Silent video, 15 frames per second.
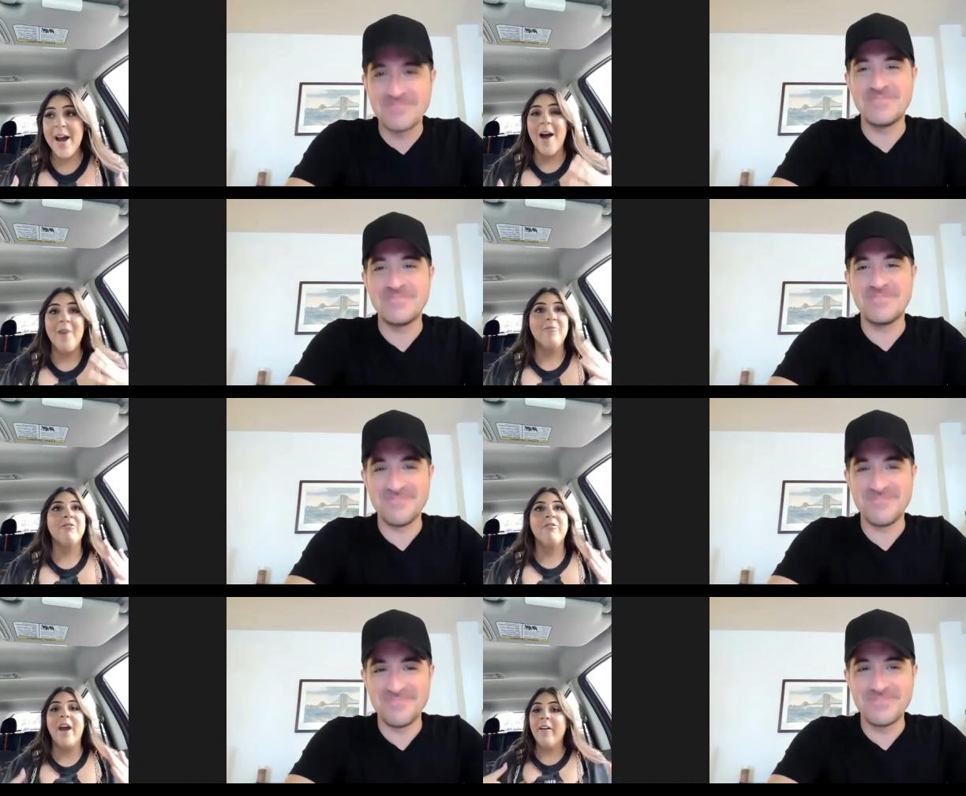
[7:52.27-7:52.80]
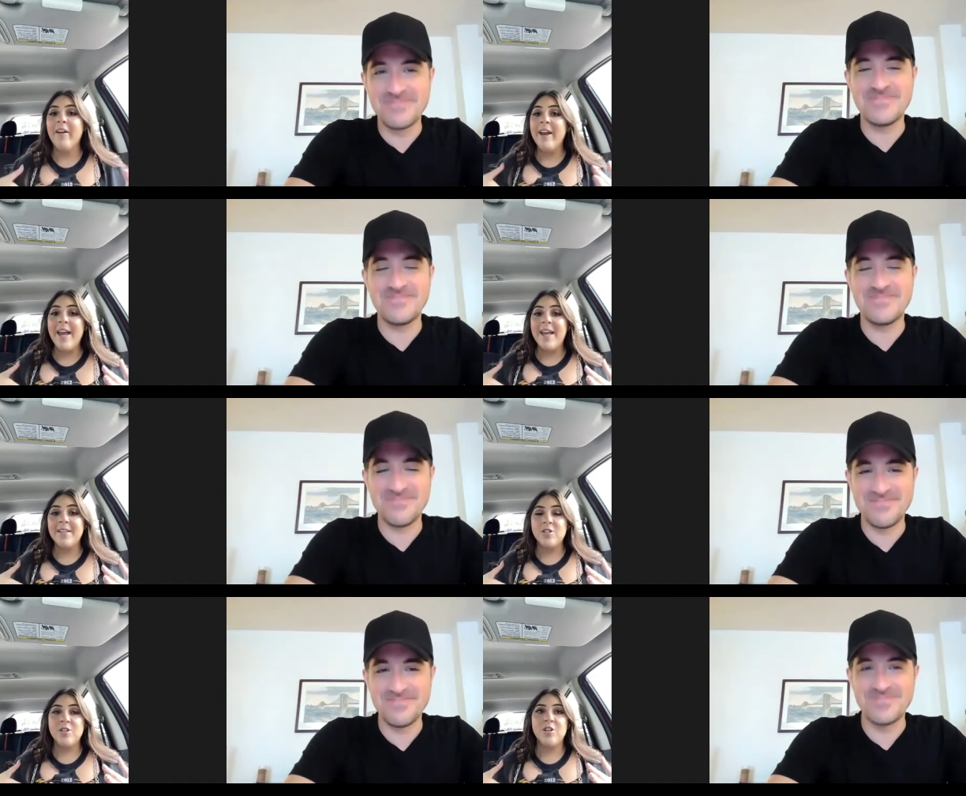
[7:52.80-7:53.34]
Speaker 1: I'm very
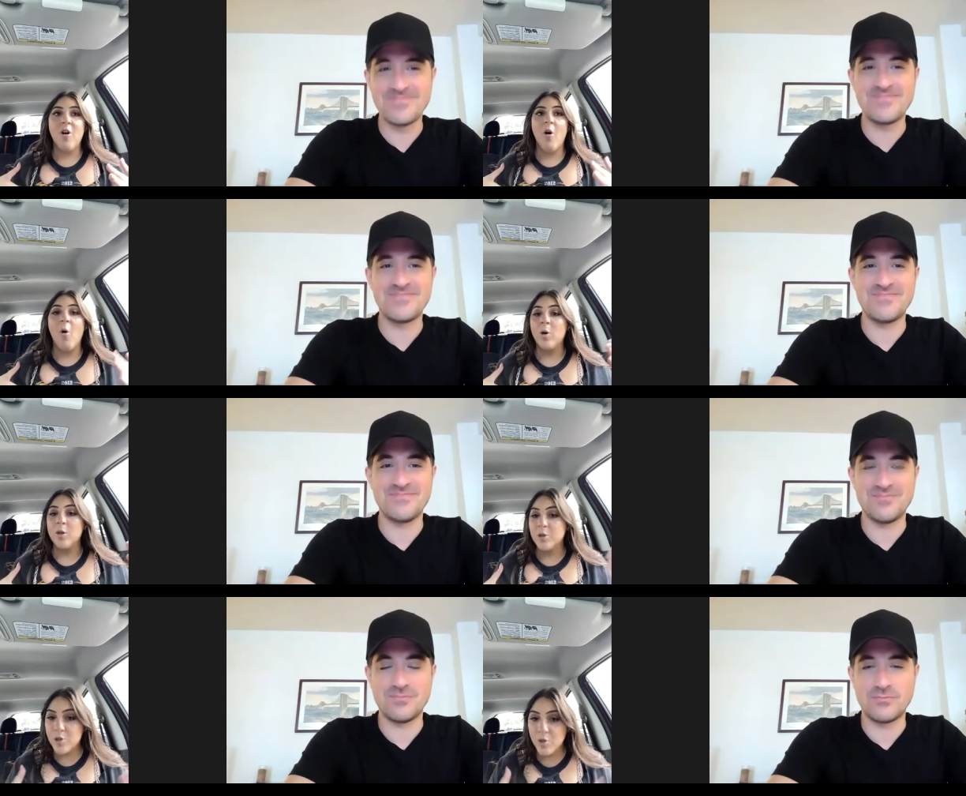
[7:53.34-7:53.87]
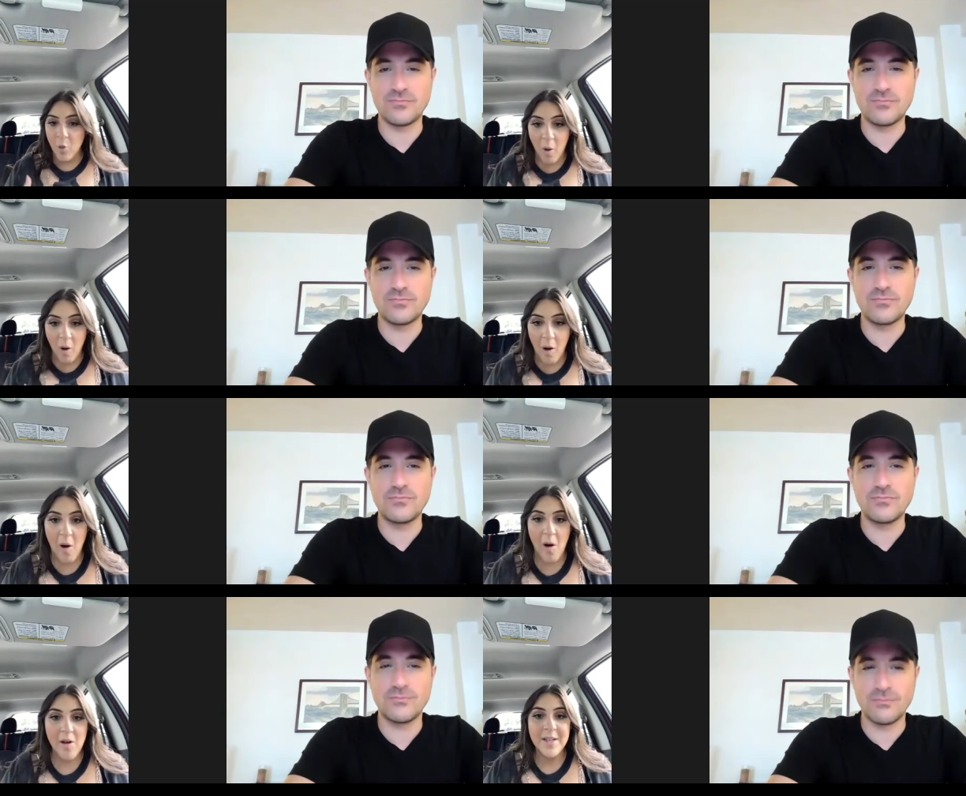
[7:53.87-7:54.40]
into the old
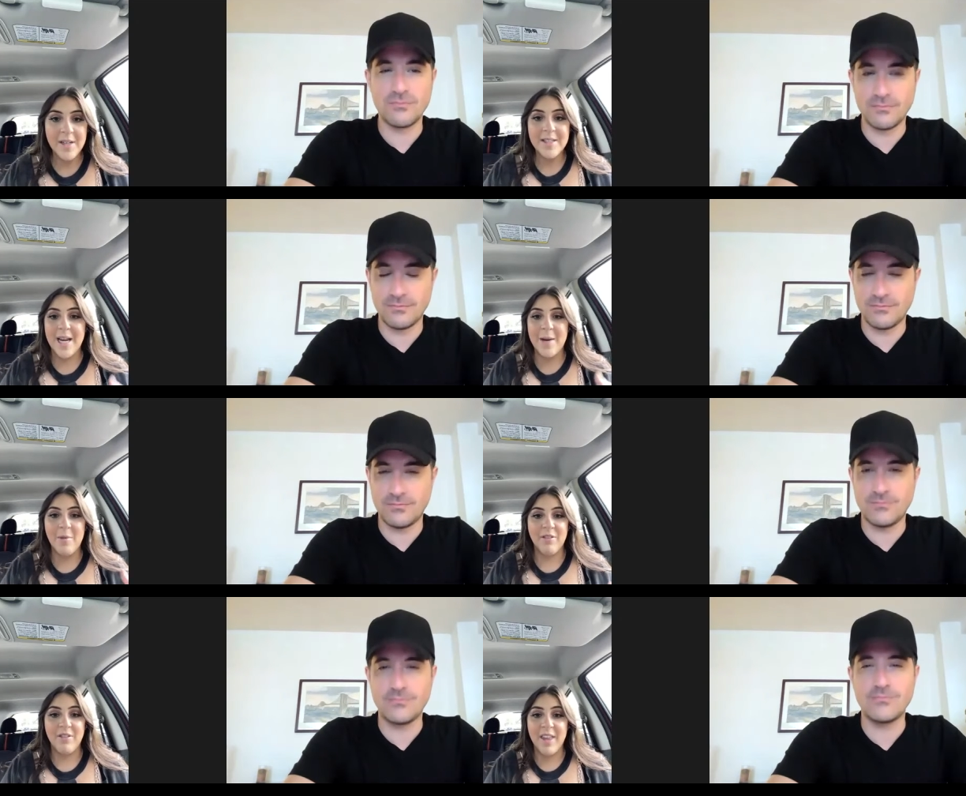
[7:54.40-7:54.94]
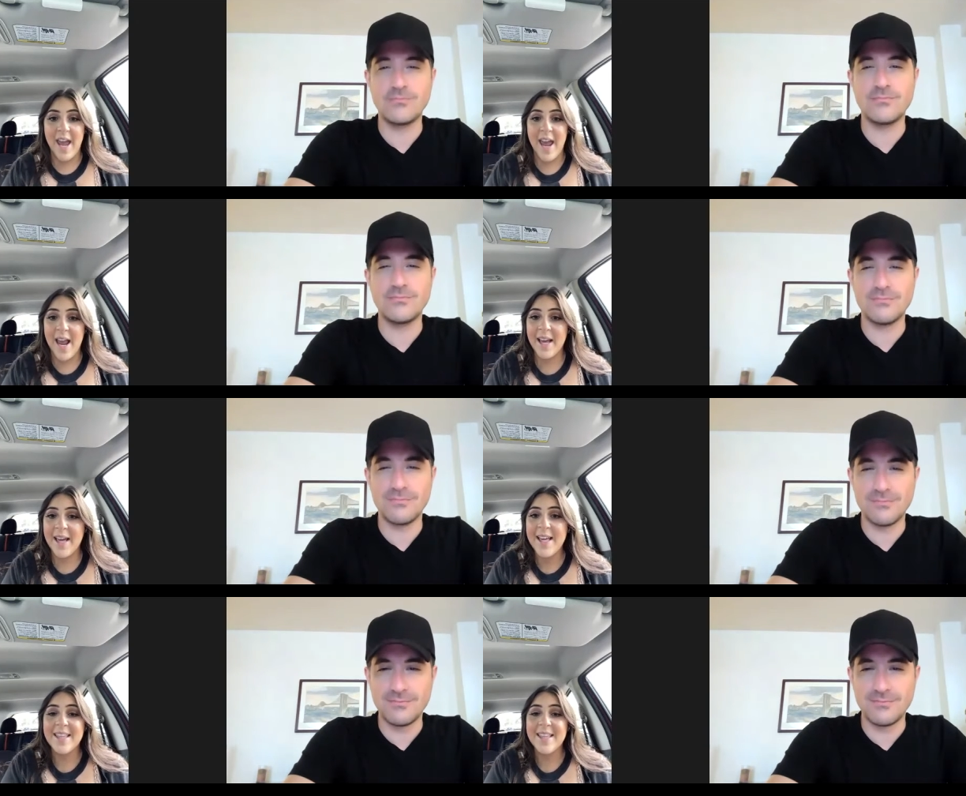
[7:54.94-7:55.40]
school type of thing.